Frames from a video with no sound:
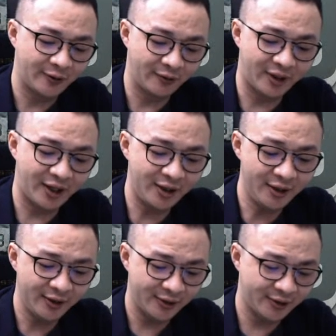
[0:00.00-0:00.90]
Okay,
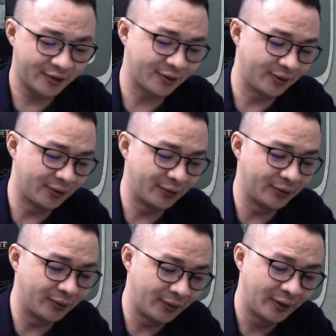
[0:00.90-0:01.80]

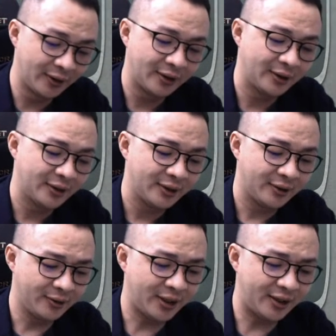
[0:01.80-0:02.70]
so
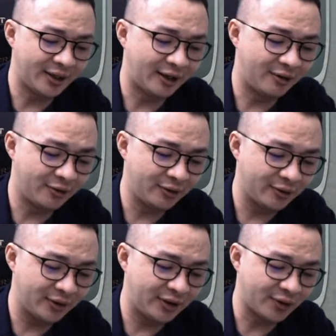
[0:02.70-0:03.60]
okay, now
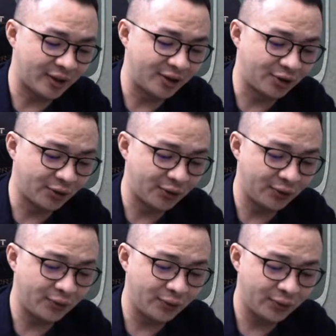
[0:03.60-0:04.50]
this one is
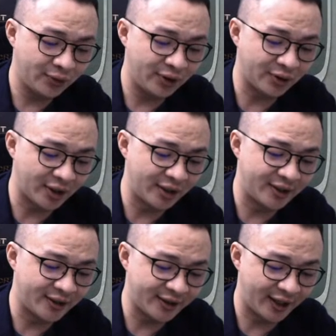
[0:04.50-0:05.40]
2, this one is
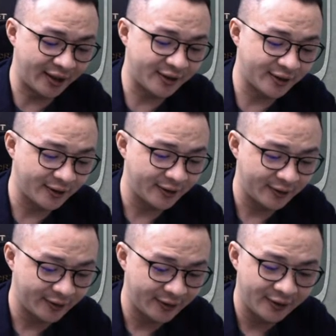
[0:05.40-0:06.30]
6.
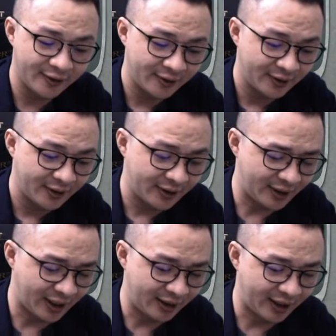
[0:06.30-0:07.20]
Yeah,
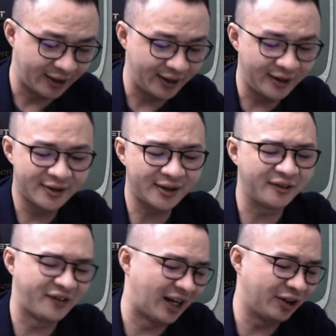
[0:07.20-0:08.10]
I can insert the
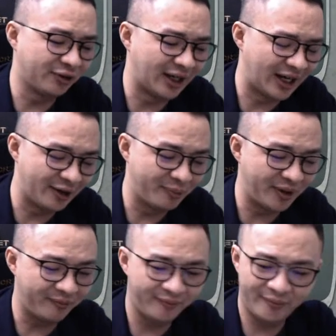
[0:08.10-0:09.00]
value lah. I'm a
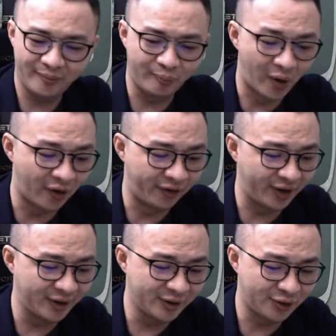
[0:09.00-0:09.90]
bit
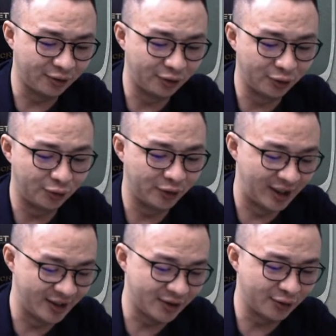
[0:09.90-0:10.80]
boring to do
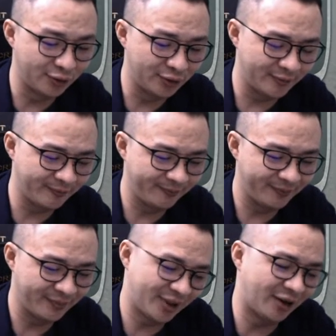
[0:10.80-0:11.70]
this, so
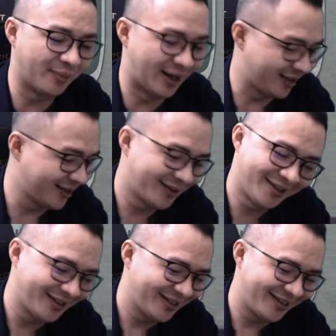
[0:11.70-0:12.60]
never mind,
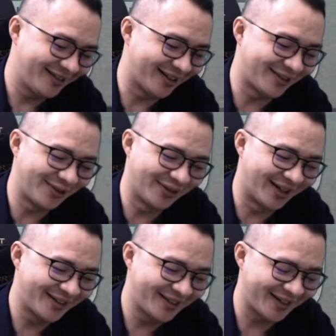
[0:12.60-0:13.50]
just do
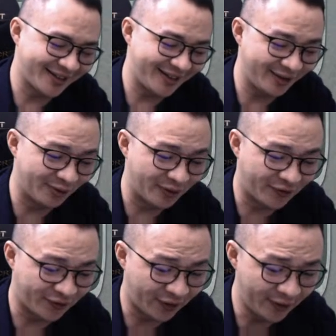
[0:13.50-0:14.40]
16 over
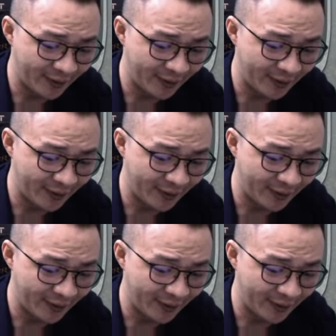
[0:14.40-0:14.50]
4